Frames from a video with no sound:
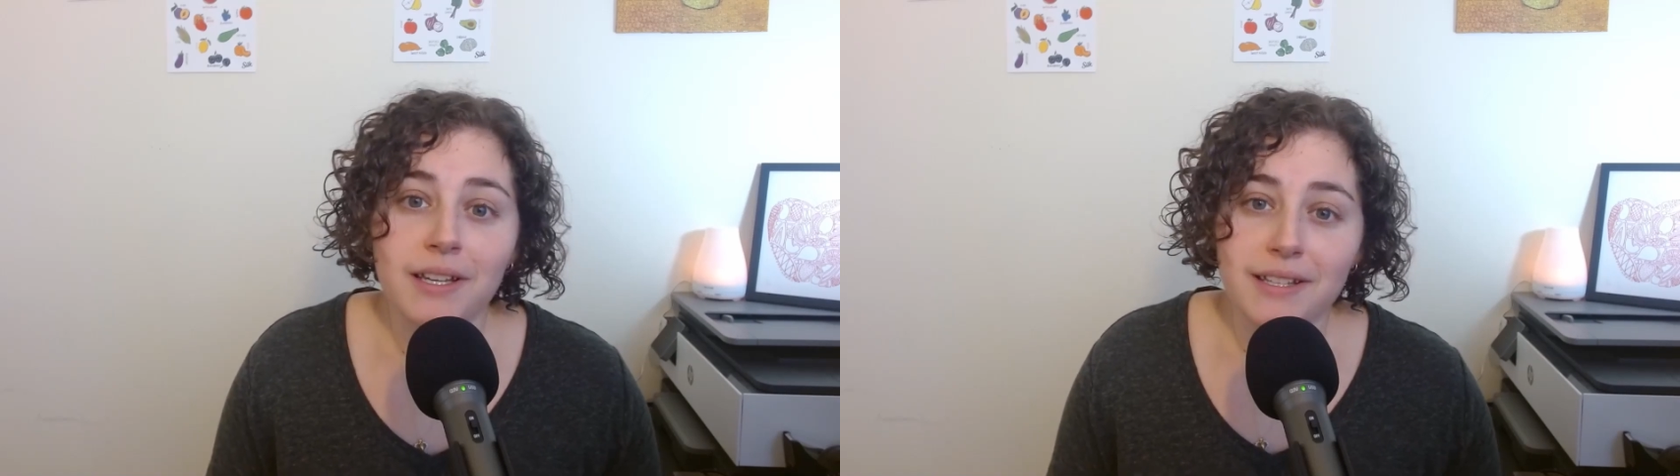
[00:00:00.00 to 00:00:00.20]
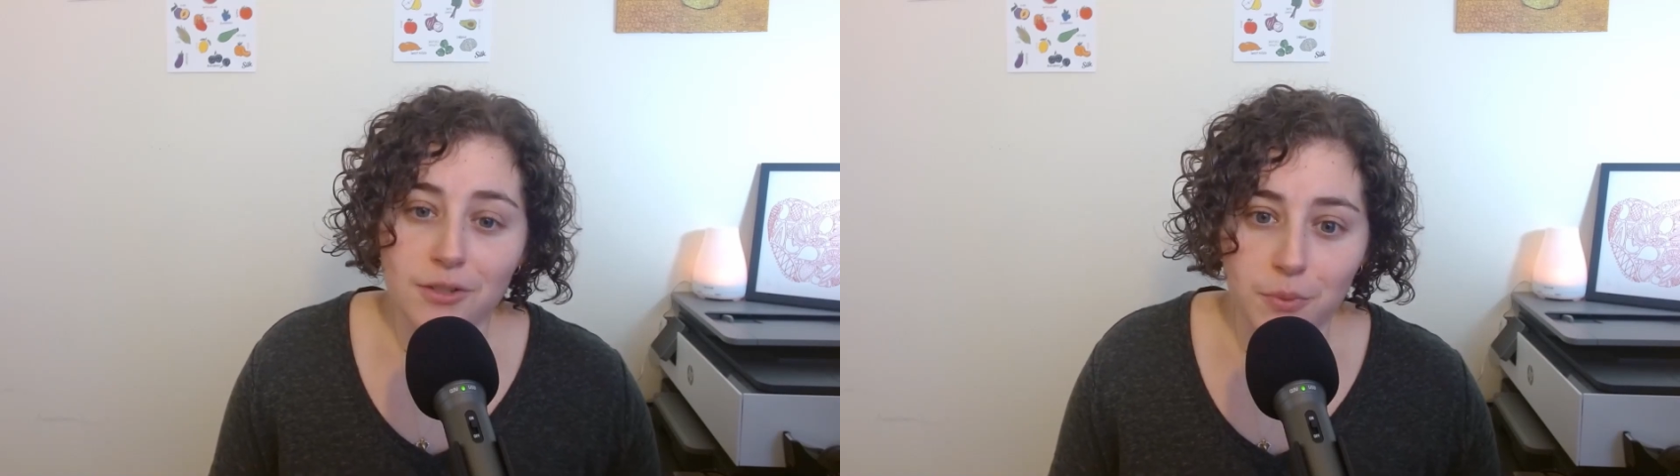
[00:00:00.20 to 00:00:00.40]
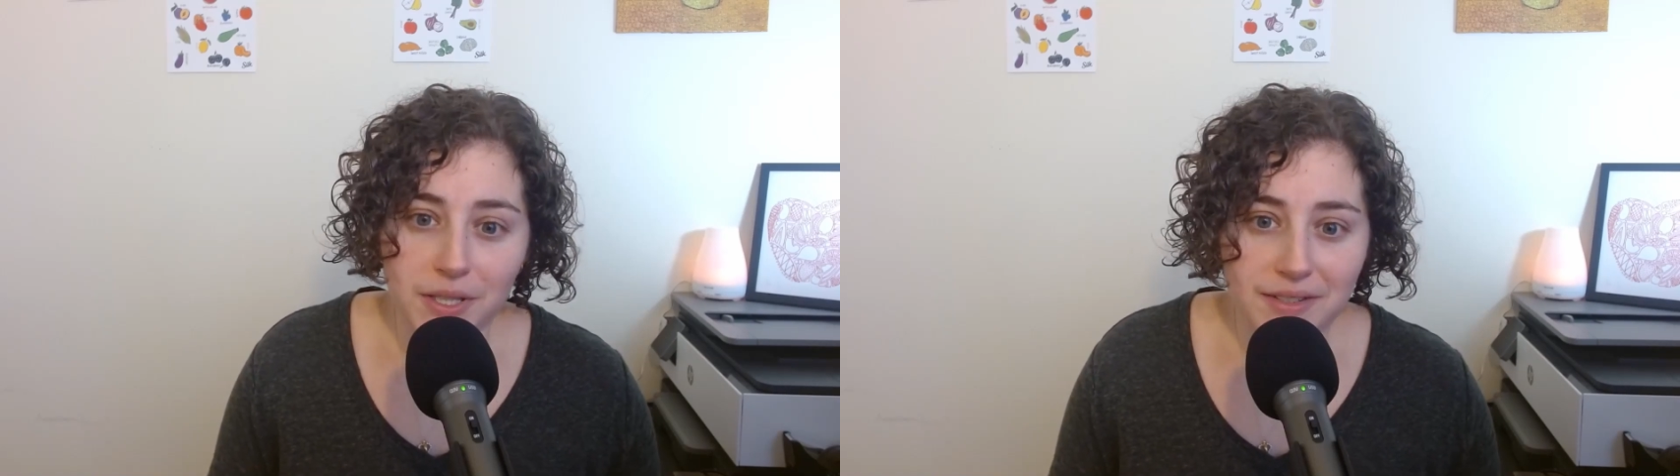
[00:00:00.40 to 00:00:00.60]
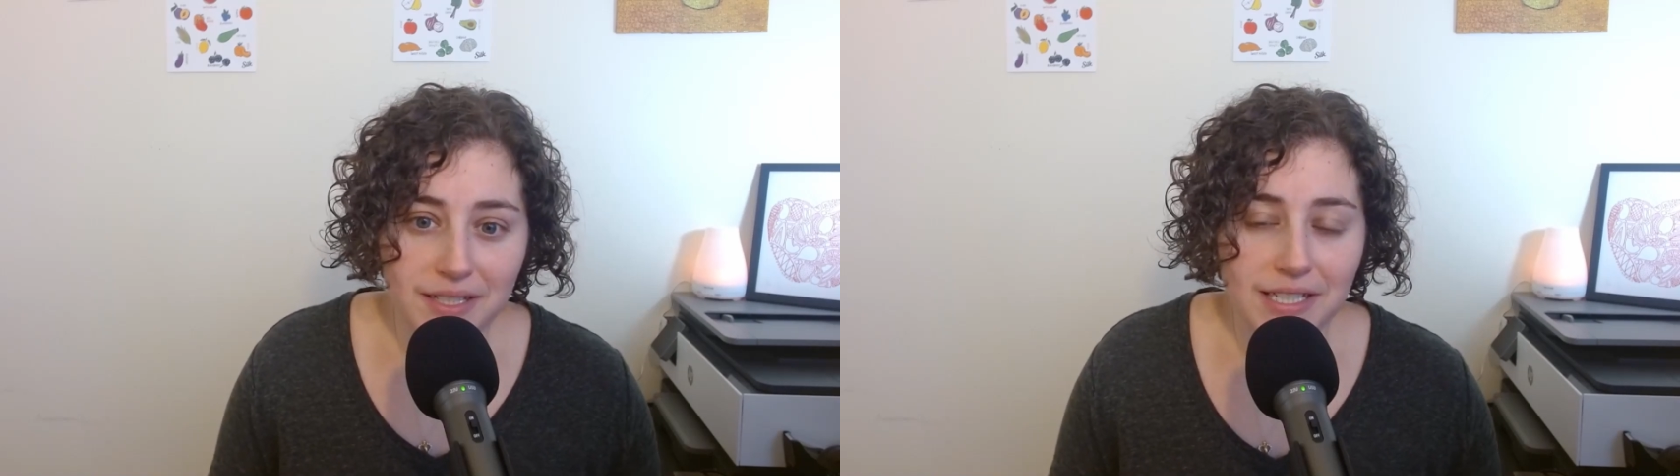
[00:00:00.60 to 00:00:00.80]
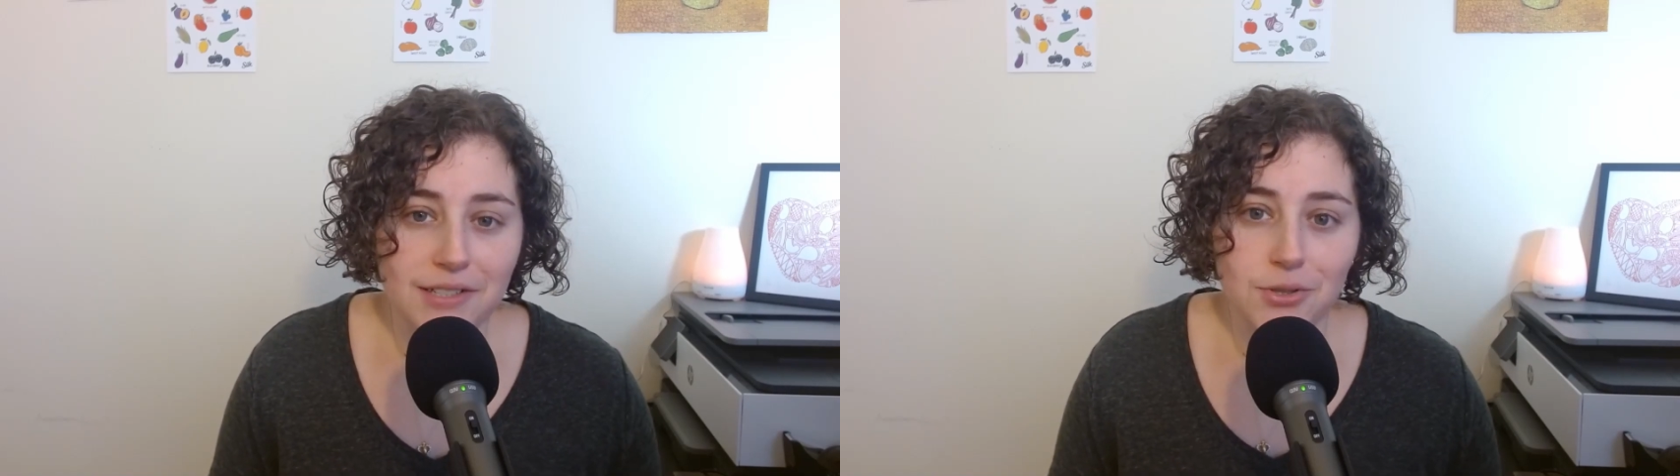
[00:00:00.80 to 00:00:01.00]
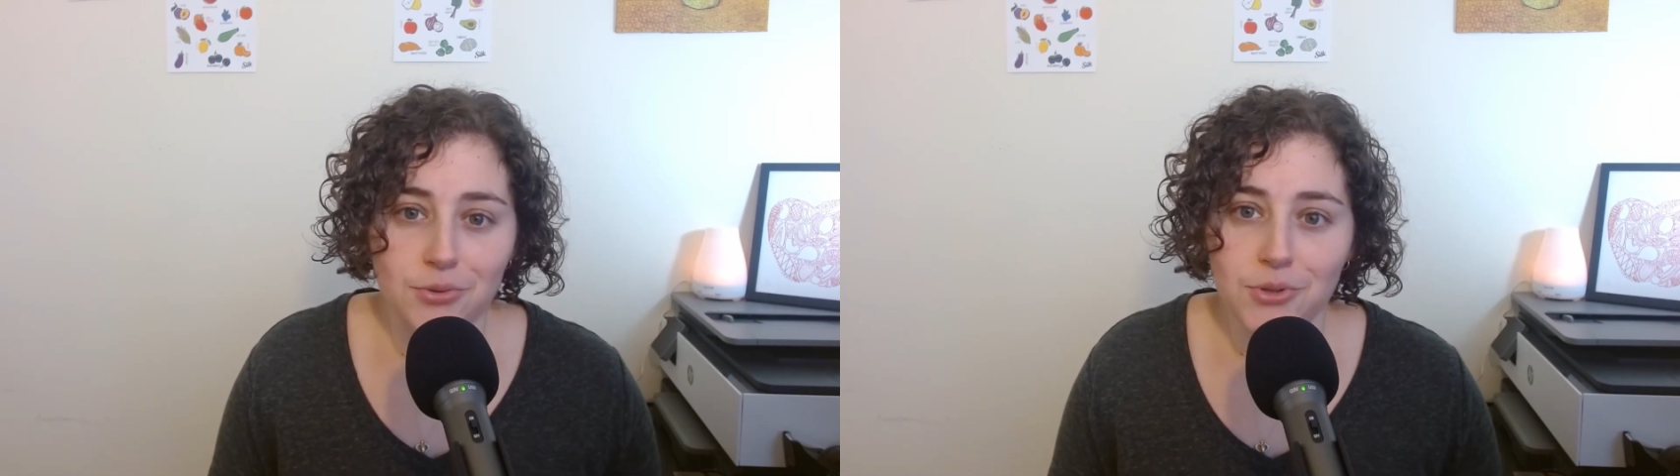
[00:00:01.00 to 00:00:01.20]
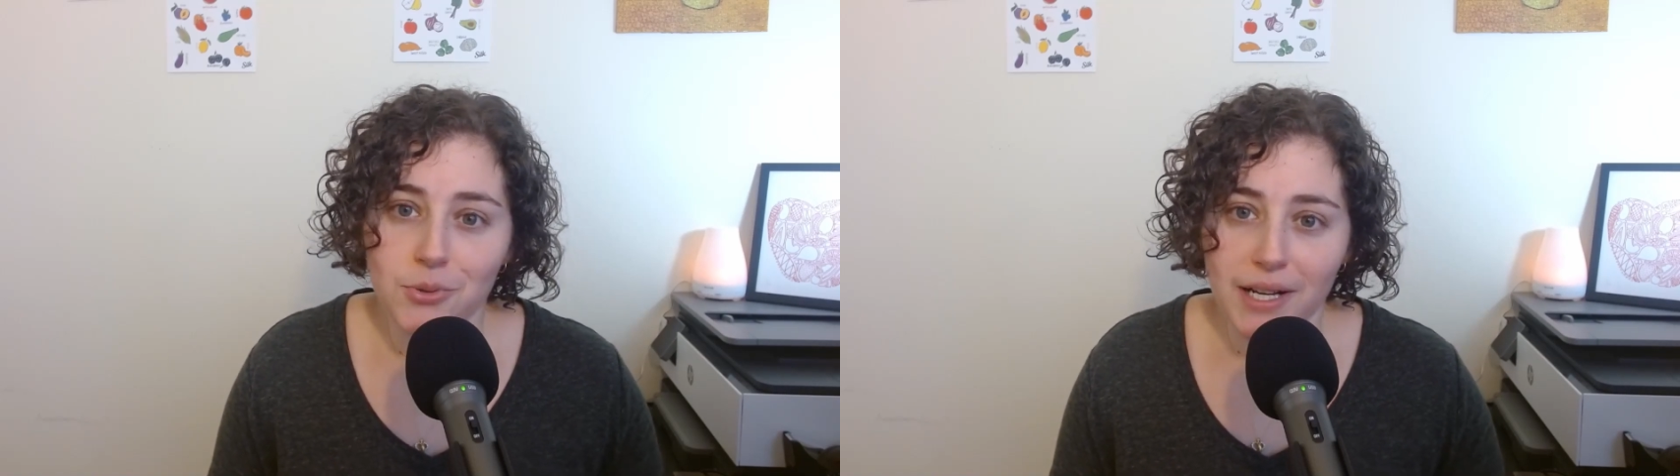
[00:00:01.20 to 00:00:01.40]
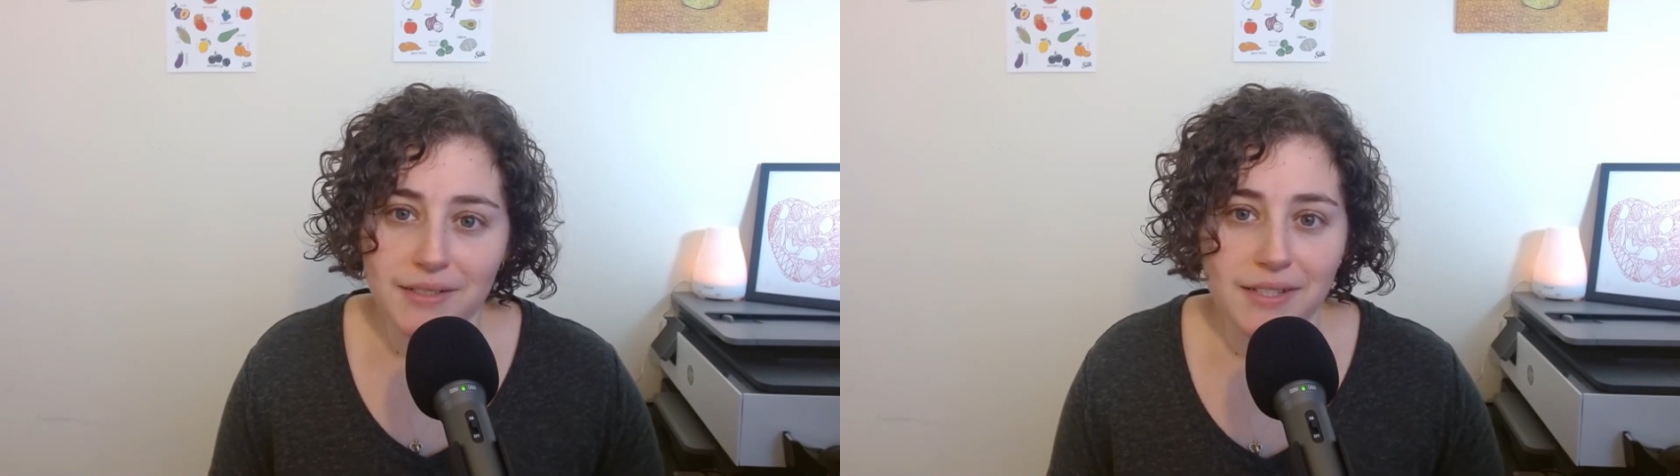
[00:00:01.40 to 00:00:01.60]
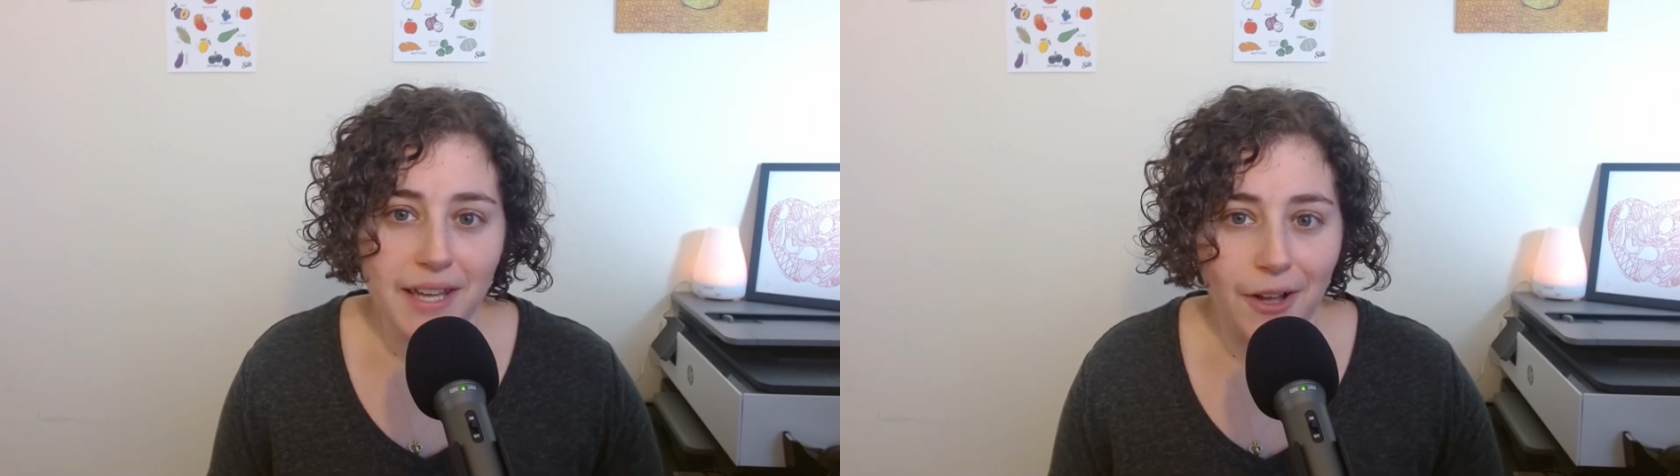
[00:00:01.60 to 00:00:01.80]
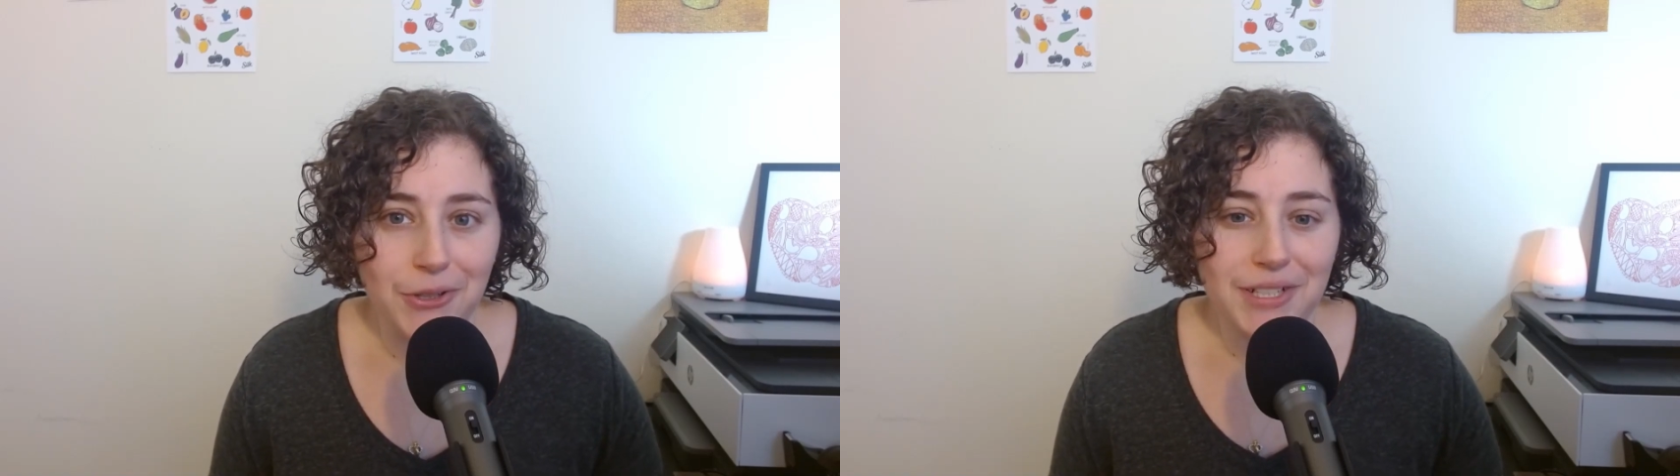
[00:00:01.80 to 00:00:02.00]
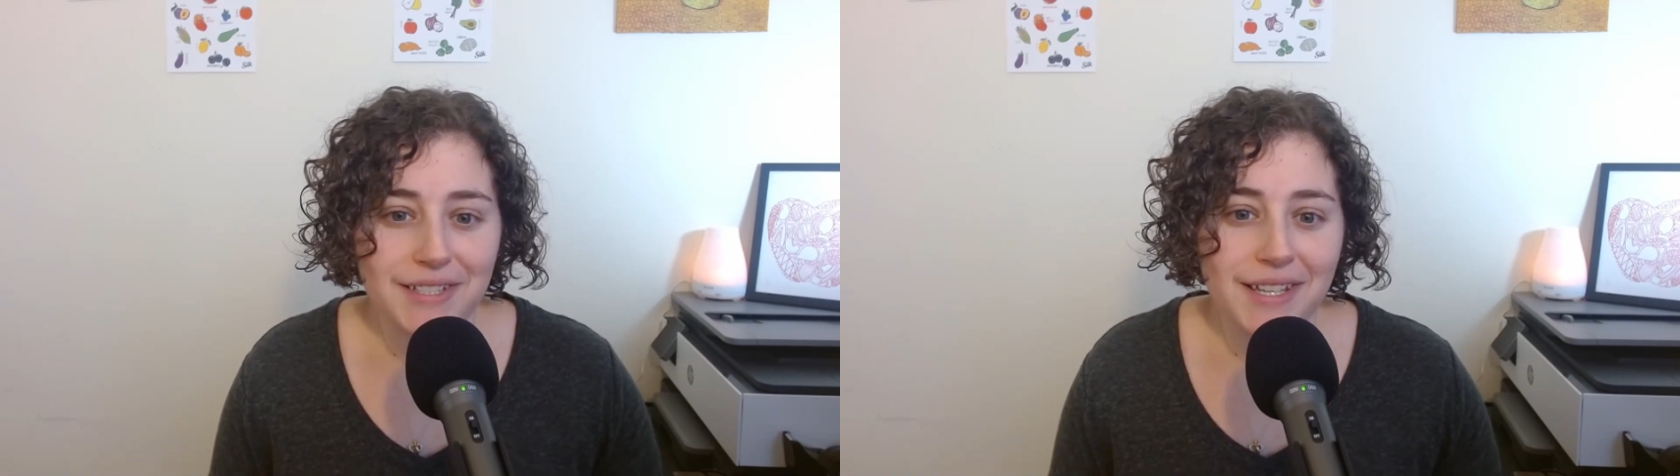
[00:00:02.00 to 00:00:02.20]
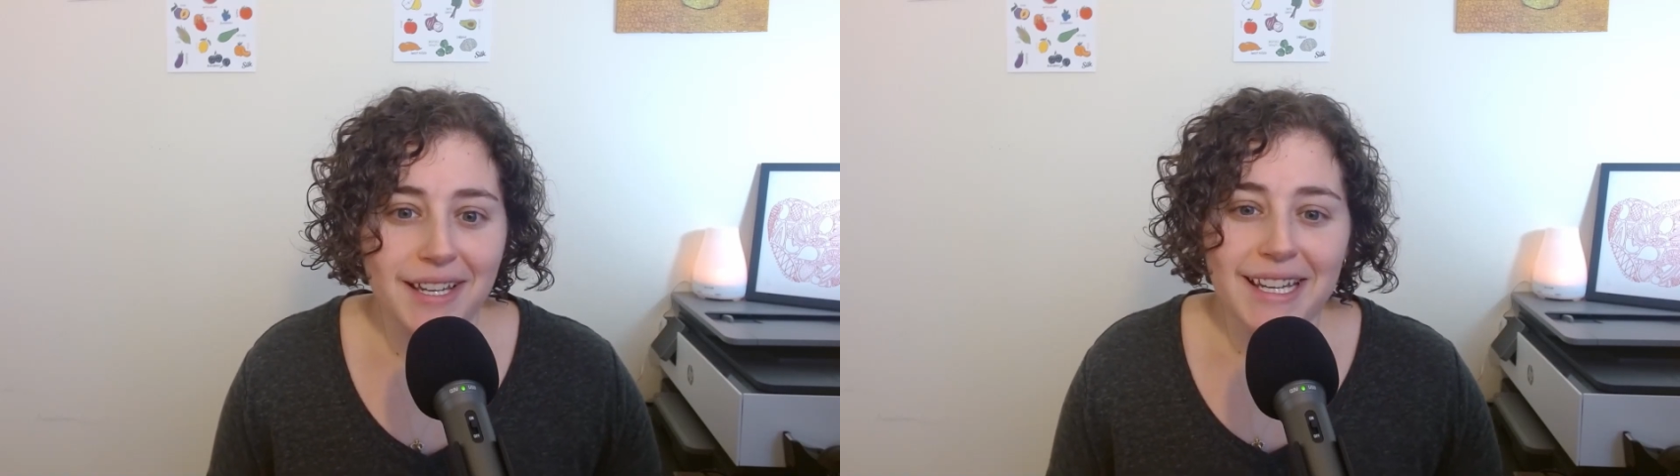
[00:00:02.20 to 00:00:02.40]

is obesity due to excess calories.